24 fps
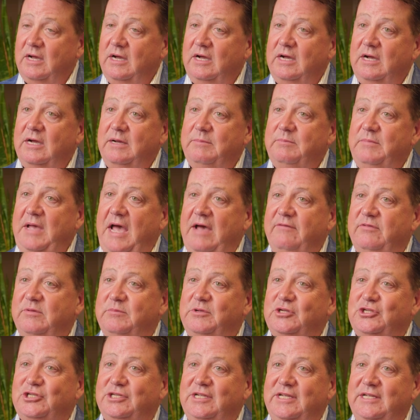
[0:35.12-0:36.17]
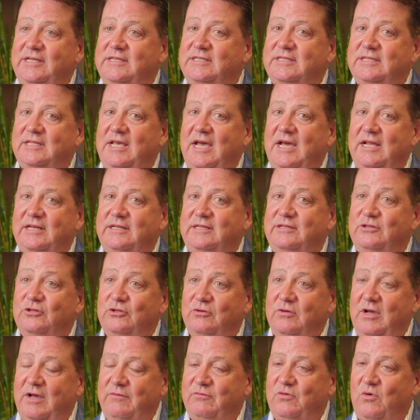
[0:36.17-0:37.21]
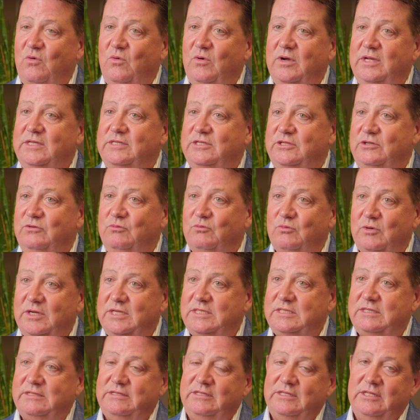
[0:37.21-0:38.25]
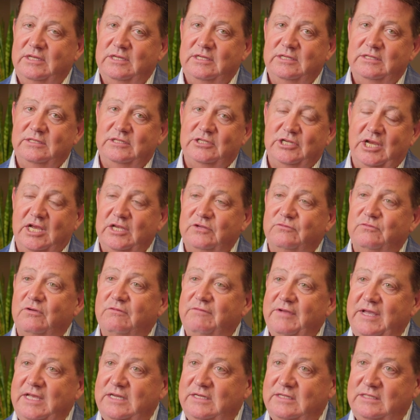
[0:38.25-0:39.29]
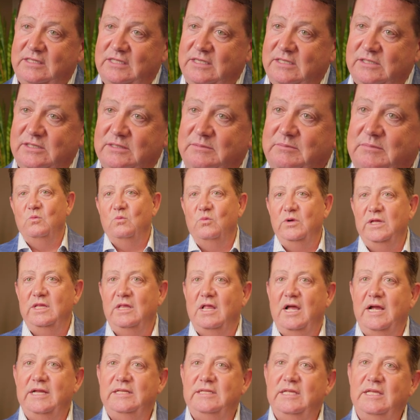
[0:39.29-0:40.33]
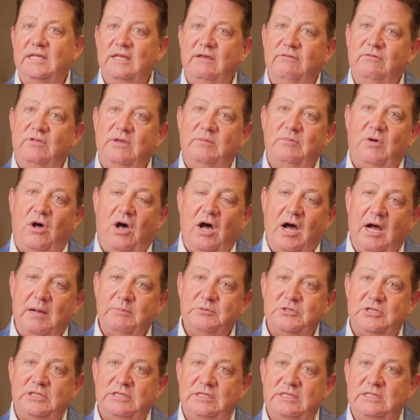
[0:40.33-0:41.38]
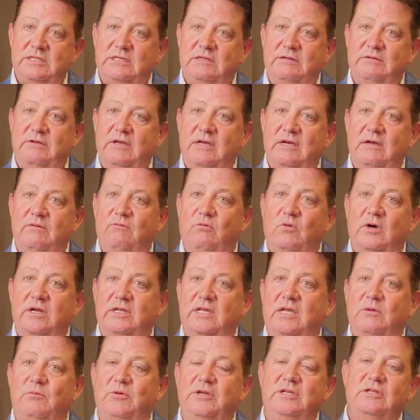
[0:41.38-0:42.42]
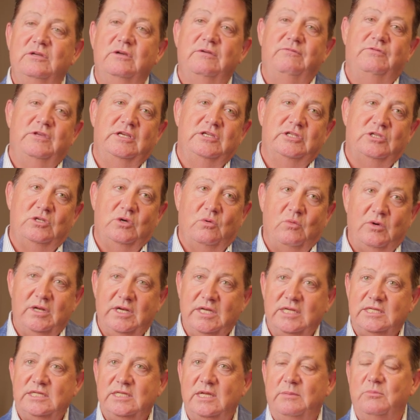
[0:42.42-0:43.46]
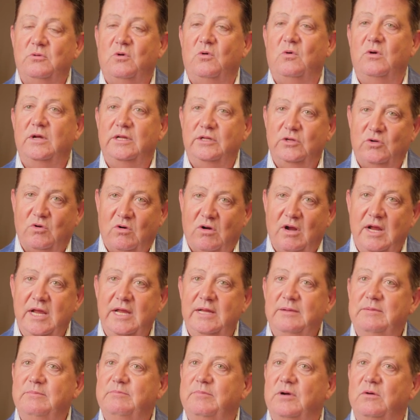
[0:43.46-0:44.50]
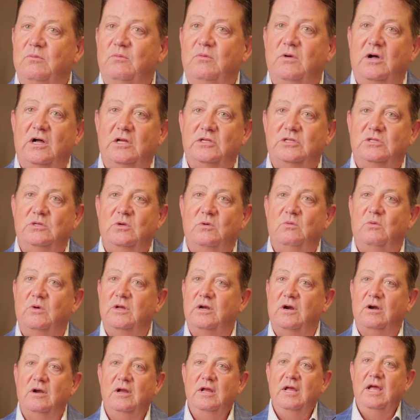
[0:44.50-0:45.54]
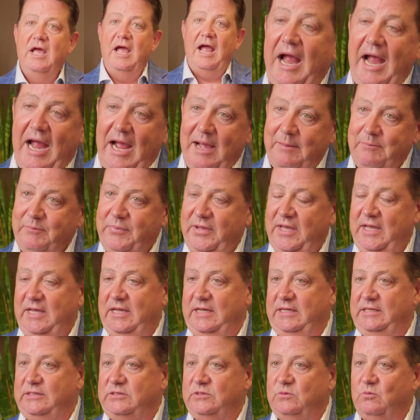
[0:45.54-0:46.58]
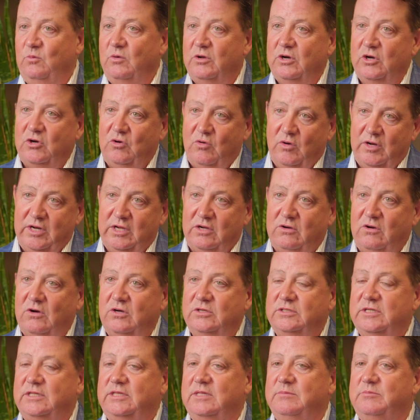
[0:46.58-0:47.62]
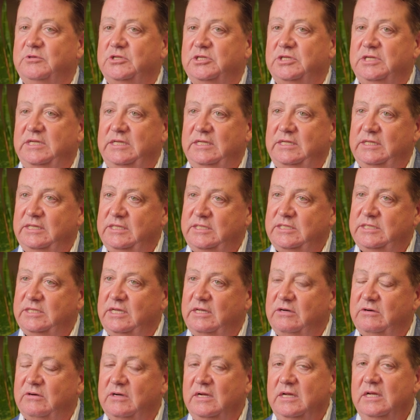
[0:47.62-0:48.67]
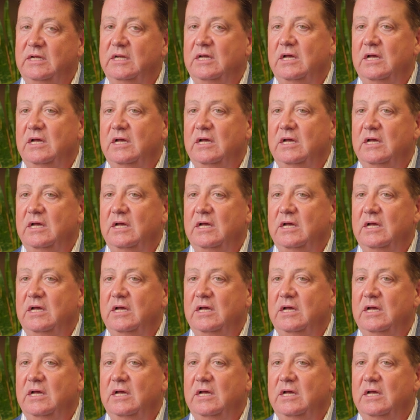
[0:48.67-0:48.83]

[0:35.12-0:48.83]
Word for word: having machines that do have coins, you risk a chance for vandalism. We like to give them options of what can we do if they still want to accept coin, great, but also what are app pays, what are credit cards at the machine, et cetera.